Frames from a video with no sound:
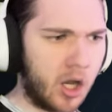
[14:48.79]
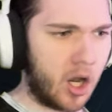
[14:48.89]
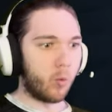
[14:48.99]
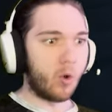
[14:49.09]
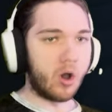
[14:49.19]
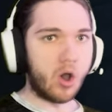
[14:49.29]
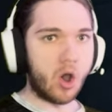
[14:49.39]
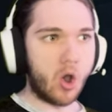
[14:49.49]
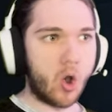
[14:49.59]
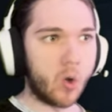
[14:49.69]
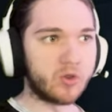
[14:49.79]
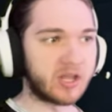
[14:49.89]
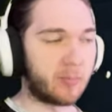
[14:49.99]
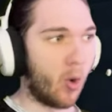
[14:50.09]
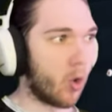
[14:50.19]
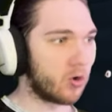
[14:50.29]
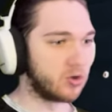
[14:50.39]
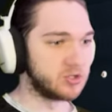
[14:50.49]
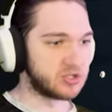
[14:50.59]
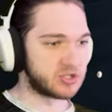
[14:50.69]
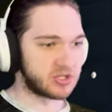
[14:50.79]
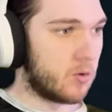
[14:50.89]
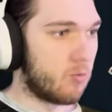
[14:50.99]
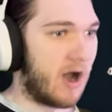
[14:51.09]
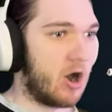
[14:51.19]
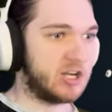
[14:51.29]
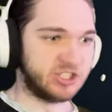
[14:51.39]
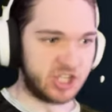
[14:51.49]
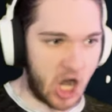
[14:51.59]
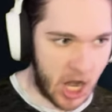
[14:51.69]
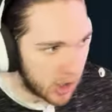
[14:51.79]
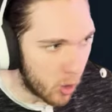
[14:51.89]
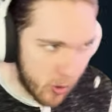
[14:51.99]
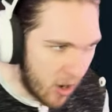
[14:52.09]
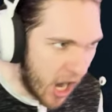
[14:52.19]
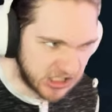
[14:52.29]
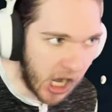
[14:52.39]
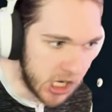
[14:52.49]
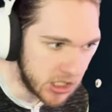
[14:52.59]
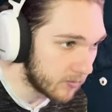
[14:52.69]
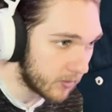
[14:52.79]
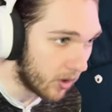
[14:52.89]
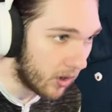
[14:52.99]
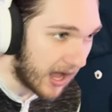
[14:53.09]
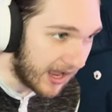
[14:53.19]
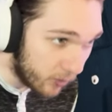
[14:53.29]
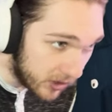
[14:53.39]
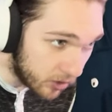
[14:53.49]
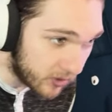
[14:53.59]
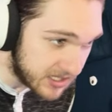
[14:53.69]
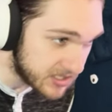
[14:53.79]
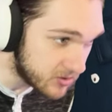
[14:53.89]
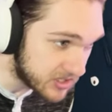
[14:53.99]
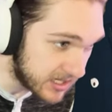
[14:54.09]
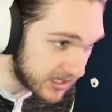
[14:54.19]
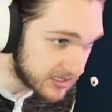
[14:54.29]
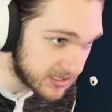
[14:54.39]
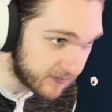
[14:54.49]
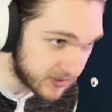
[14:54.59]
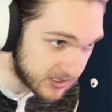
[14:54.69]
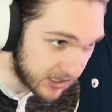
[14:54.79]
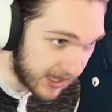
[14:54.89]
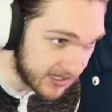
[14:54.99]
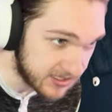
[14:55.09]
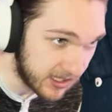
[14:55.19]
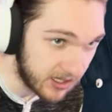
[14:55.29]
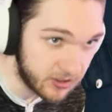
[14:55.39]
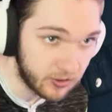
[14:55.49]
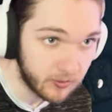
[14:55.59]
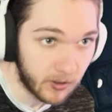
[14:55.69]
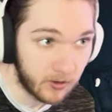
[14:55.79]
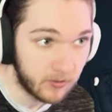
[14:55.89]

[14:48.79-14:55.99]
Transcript: Whoa, they're like portals. Where is she? Where is she? Bro, I will rescue six if it's the last thing I do, bro.